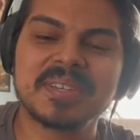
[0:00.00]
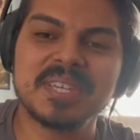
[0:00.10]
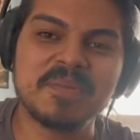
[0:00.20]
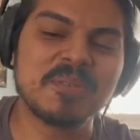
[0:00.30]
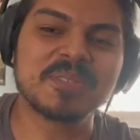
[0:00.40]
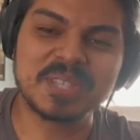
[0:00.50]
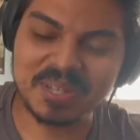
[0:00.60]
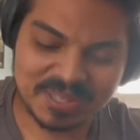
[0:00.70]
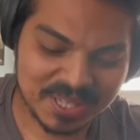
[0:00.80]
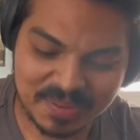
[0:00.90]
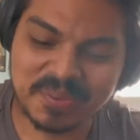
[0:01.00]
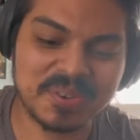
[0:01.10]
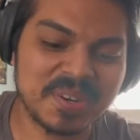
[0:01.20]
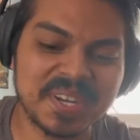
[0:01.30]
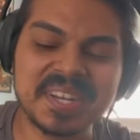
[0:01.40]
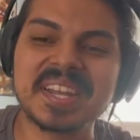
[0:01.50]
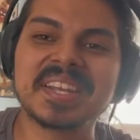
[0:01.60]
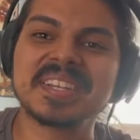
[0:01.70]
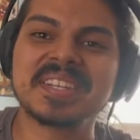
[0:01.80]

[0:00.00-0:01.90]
he feels guilty for it and